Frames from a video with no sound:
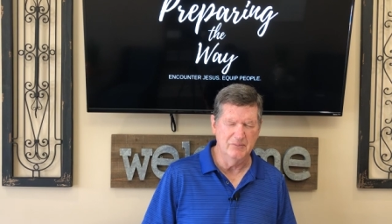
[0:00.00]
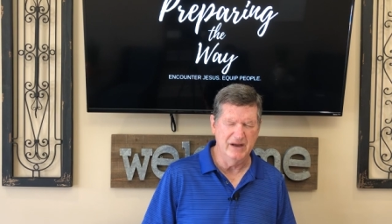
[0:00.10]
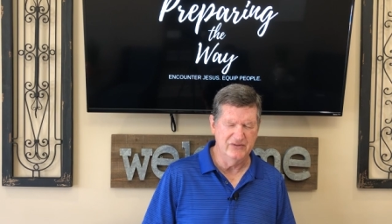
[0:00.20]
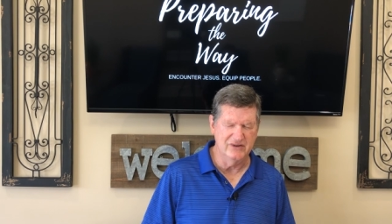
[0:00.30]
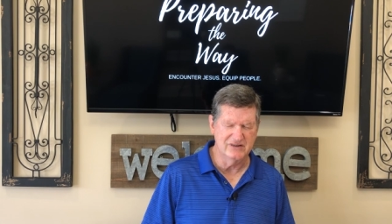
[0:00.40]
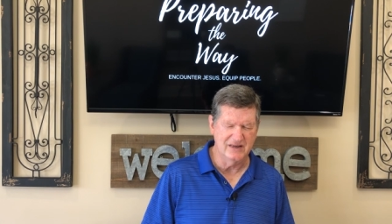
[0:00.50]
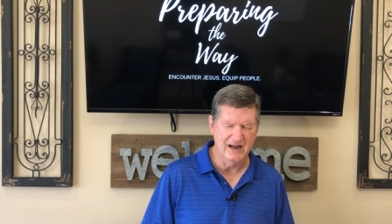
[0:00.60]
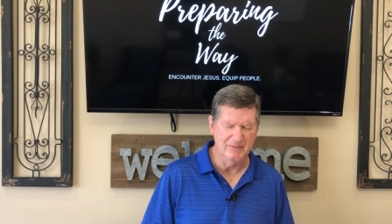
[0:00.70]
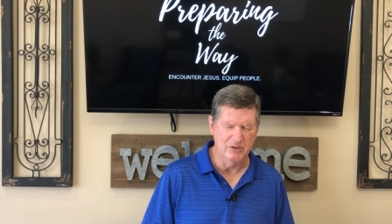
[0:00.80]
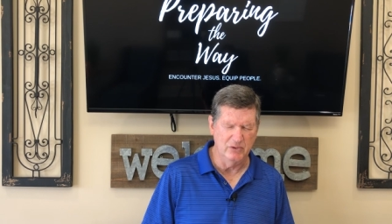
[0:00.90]
about this
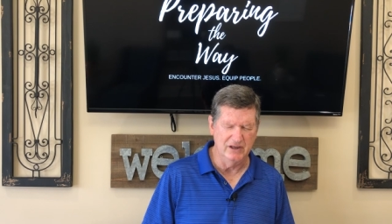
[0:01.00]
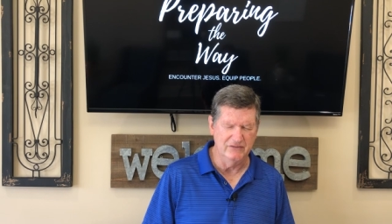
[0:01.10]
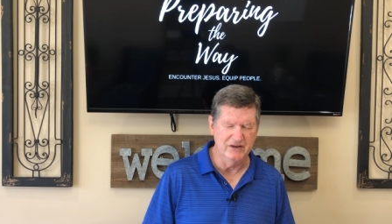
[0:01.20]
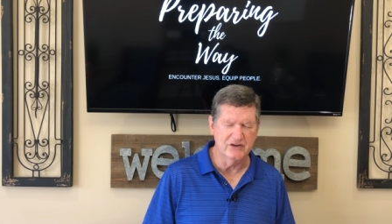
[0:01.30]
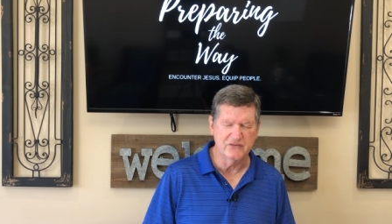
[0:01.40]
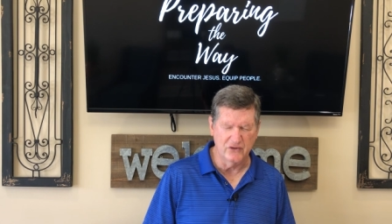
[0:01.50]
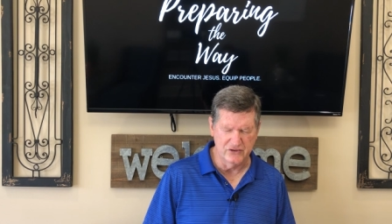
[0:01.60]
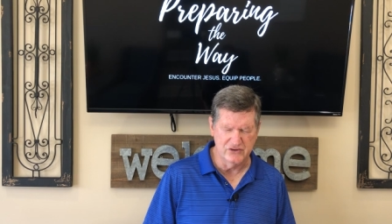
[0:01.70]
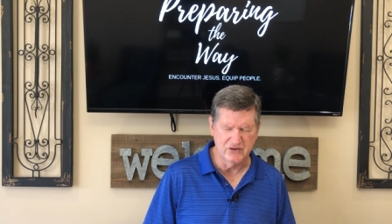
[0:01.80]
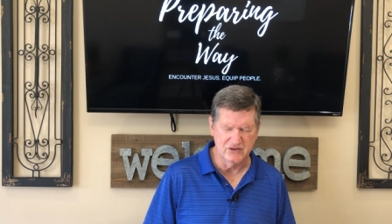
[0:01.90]
time that we live in as far
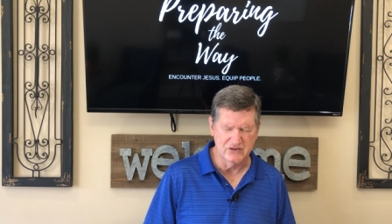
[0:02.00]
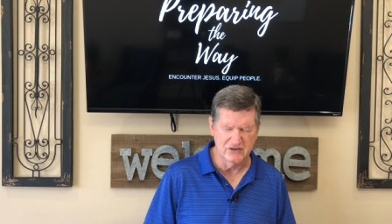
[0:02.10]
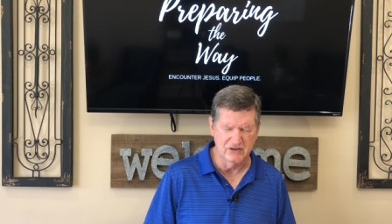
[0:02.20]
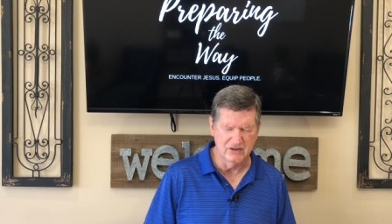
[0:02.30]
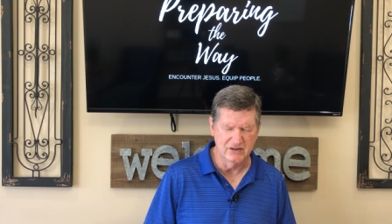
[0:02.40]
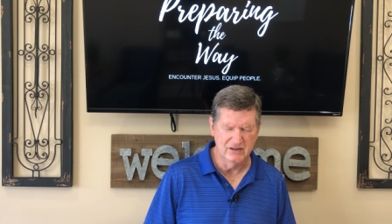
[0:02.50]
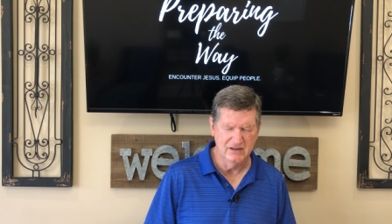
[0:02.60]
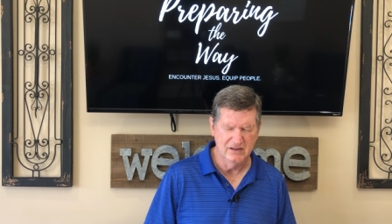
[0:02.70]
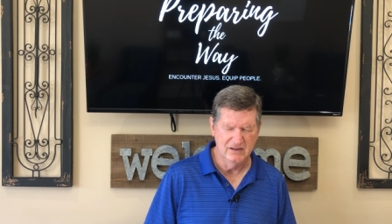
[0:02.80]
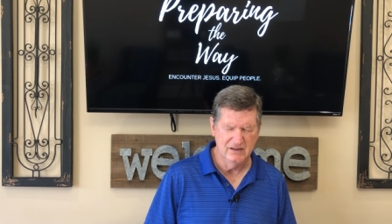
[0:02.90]
as you're concerned
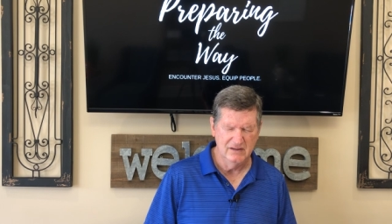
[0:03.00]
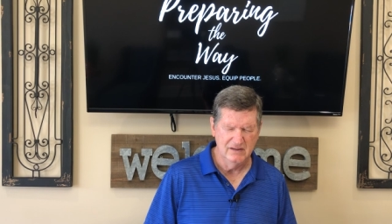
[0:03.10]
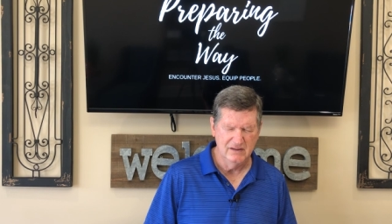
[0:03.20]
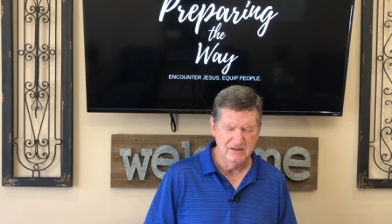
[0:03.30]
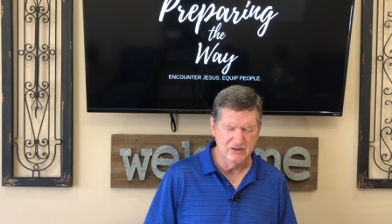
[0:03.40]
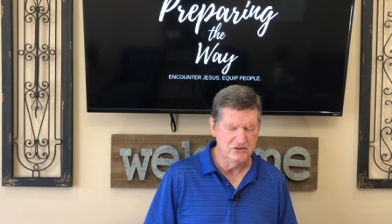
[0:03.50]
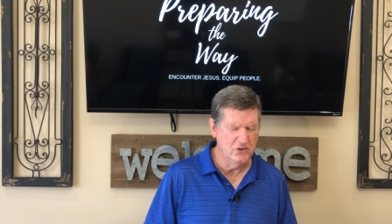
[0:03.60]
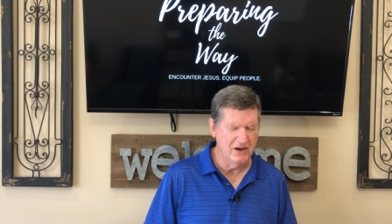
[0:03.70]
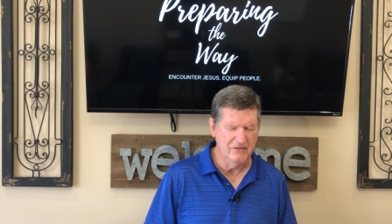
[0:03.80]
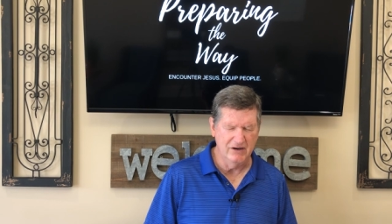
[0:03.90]
that you
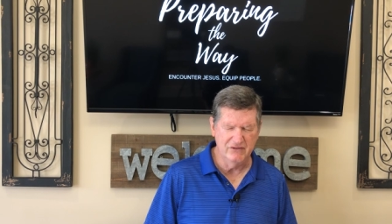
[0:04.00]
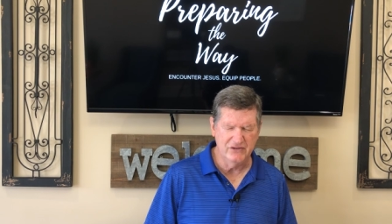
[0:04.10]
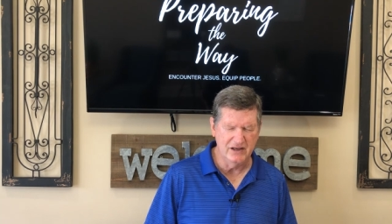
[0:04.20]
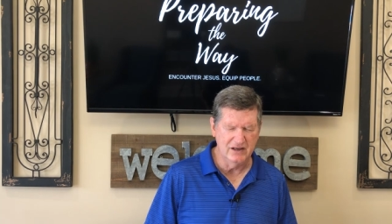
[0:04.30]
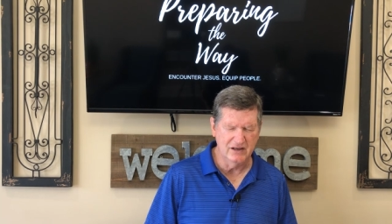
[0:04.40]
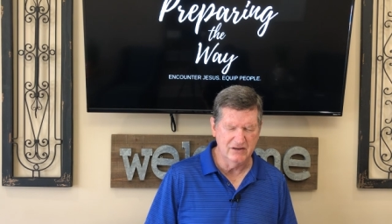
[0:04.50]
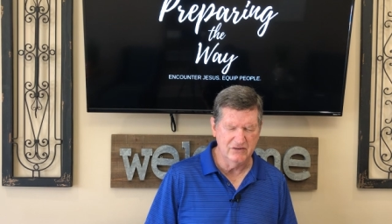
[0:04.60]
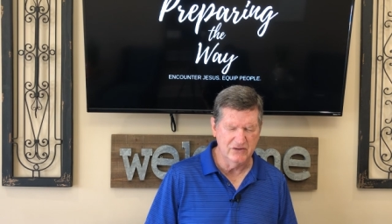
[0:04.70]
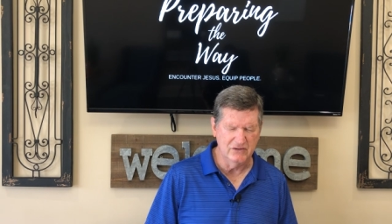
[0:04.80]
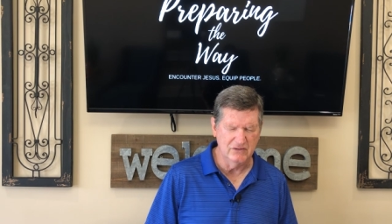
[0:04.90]
have everything in
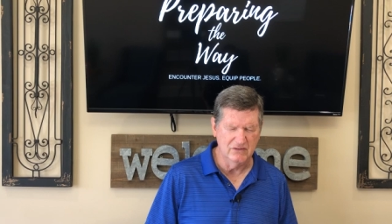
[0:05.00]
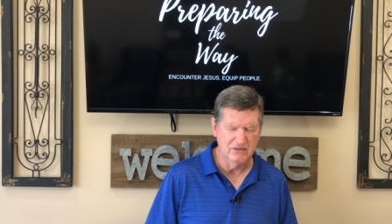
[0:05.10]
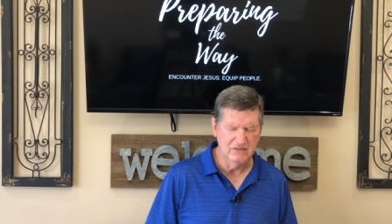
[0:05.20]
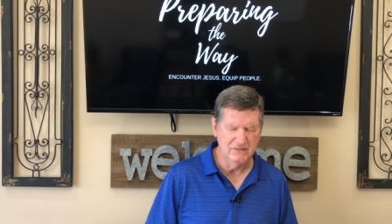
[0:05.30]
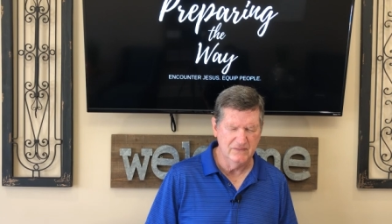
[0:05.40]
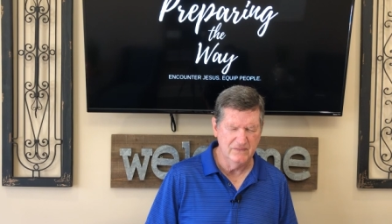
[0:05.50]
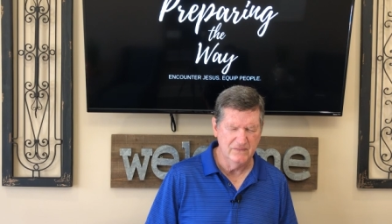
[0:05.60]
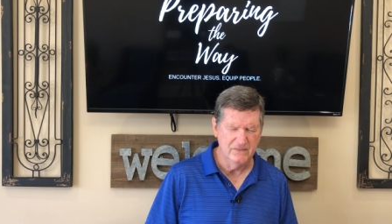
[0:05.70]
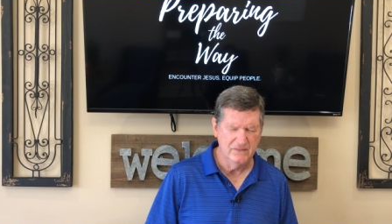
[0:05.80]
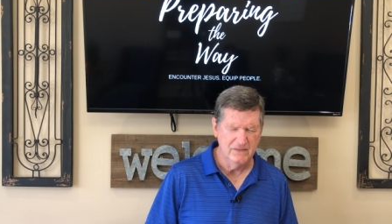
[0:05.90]
control.
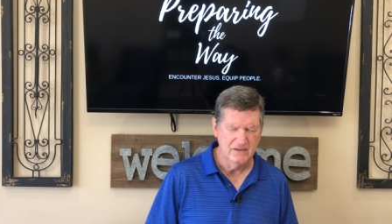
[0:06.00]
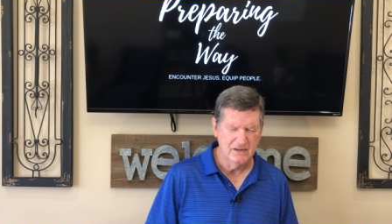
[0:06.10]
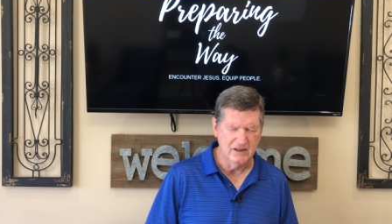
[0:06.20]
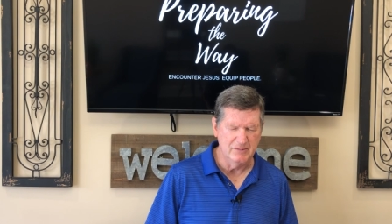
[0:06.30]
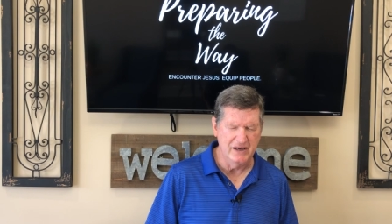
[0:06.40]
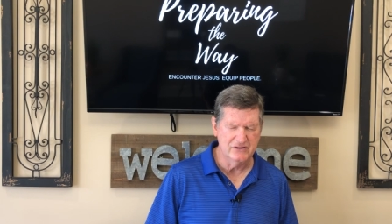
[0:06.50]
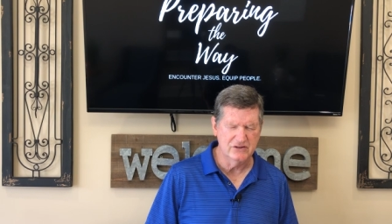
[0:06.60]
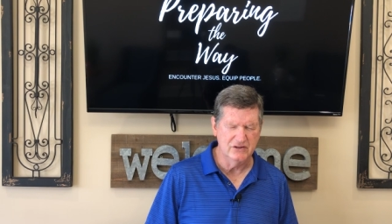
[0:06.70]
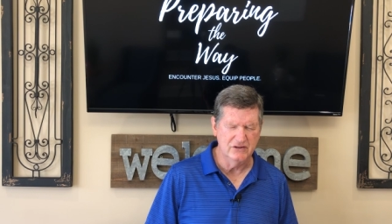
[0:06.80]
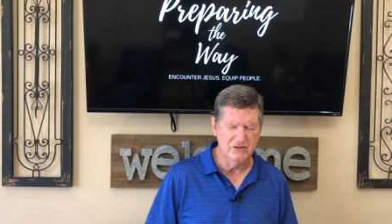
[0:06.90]
And I'm
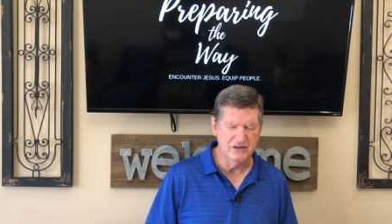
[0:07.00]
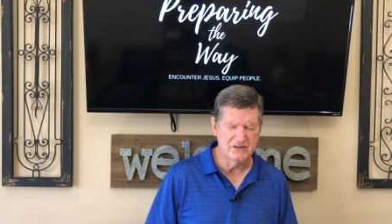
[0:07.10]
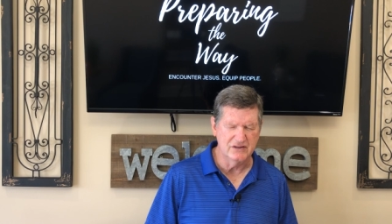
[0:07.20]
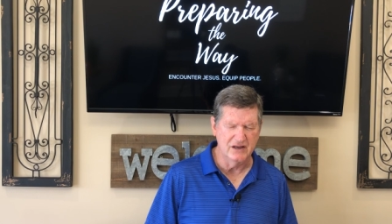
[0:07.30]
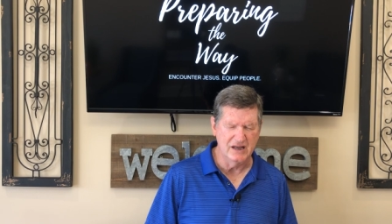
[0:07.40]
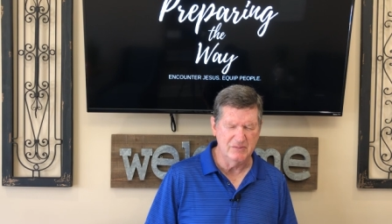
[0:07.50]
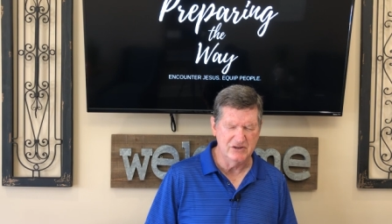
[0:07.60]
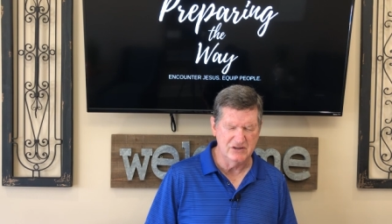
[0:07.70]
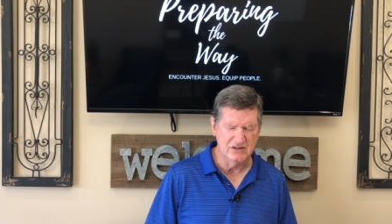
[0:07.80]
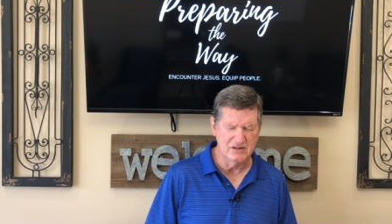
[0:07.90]
asking you to do this in the name of
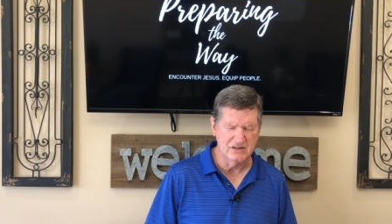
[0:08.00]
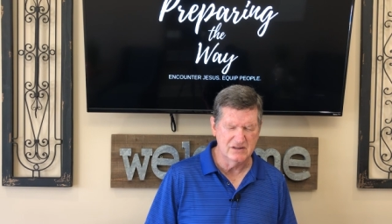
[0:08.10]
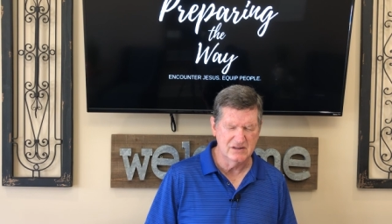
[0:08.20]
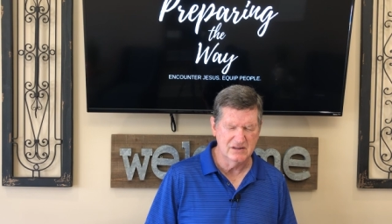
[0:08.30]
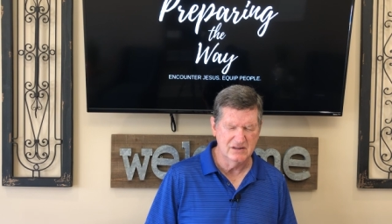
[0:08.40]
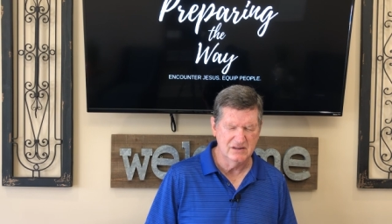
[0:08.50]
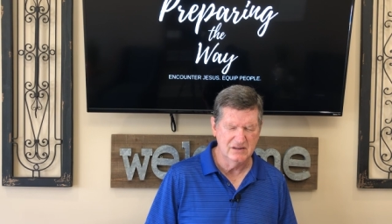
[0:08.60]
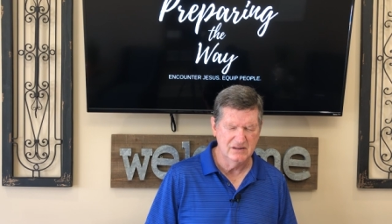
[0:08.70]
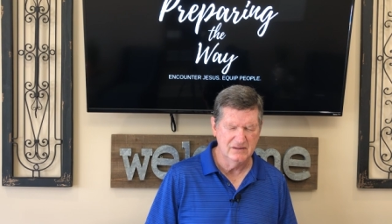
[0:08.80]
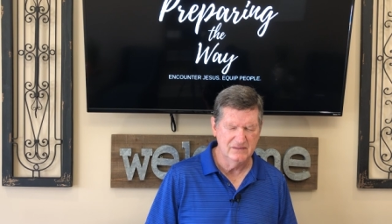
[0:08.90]
Jesus.
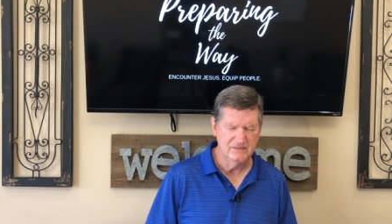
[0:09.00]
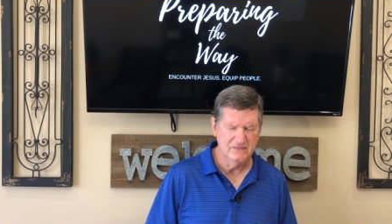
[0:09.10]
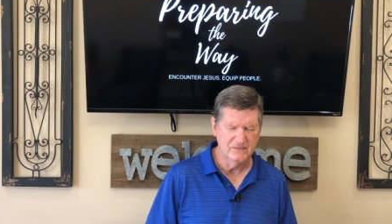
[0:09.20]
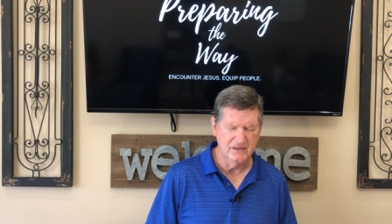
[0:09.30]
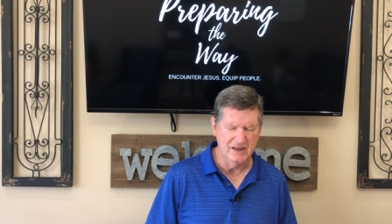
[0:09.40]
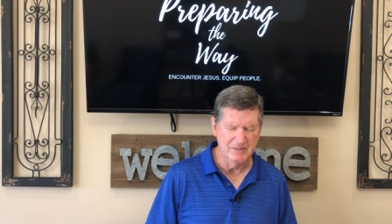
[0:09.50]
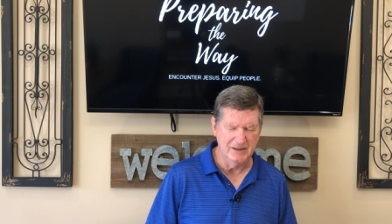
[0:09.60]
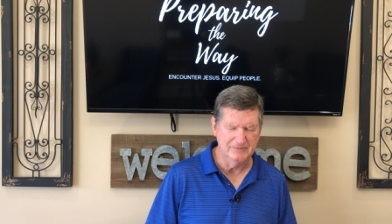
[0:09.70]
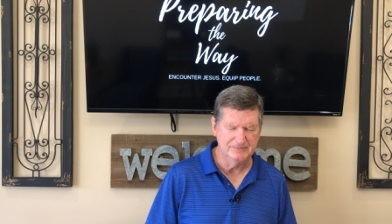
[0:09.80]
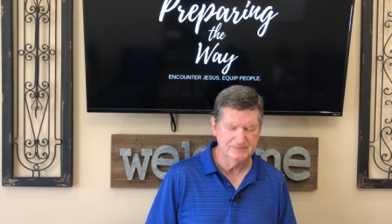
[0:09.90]
Amen.